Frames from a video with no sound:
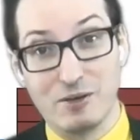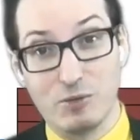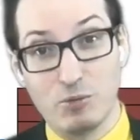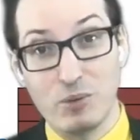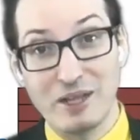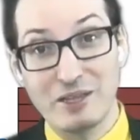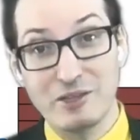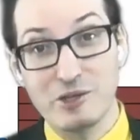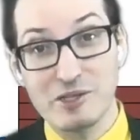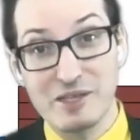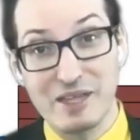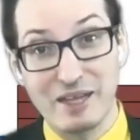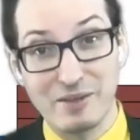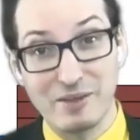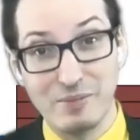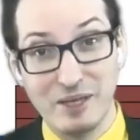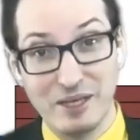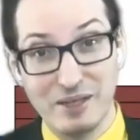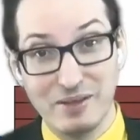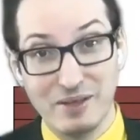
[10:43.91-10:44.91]
What does that
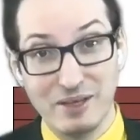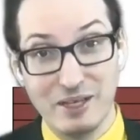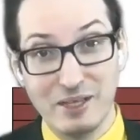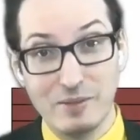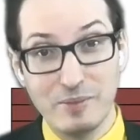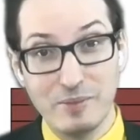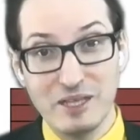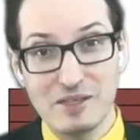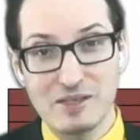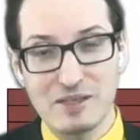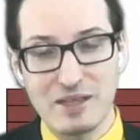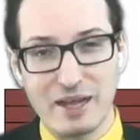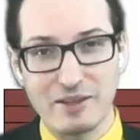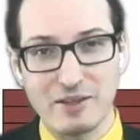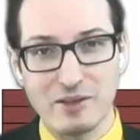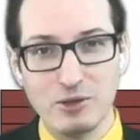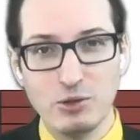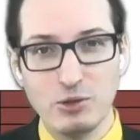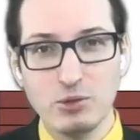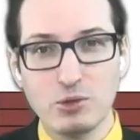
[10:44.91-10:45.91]
mean? It means that
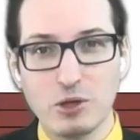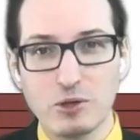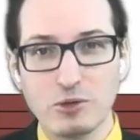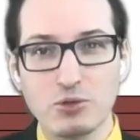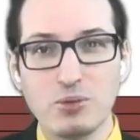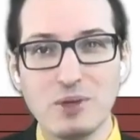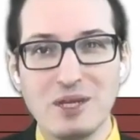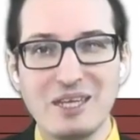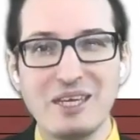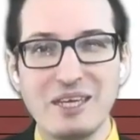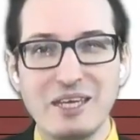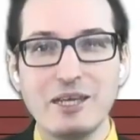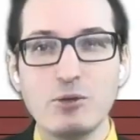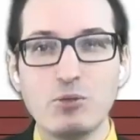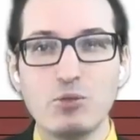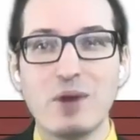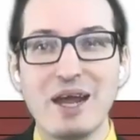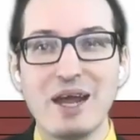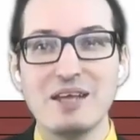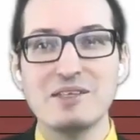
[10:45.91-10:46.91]
you don't really
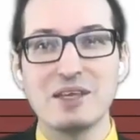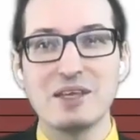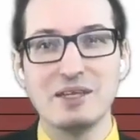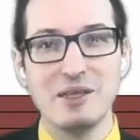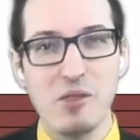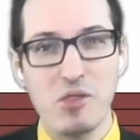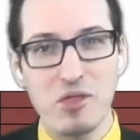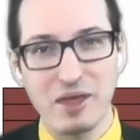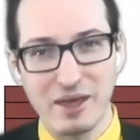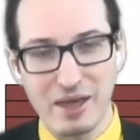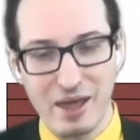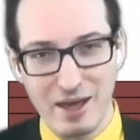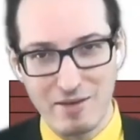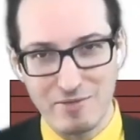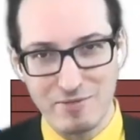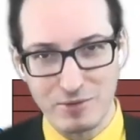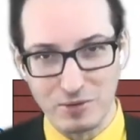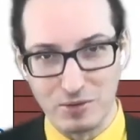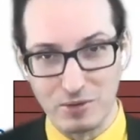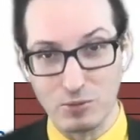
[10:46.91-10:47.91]
erase anything
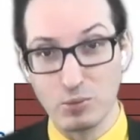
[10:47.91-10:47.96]
ever.